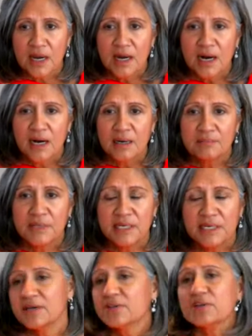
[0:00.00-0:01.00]

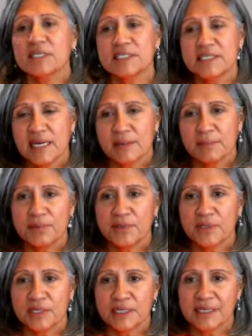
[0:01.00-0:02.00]
Another
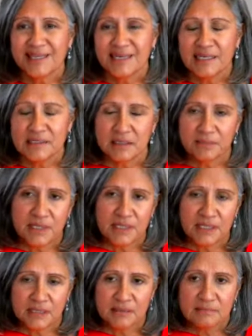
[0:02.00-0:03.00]
example, and I think
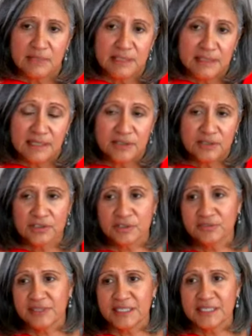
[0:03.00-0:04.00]
something that lenders are
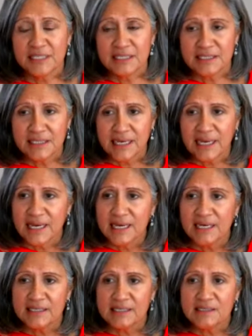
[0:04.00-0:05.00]
facing today,
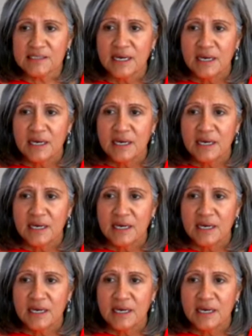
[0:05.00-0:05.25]
is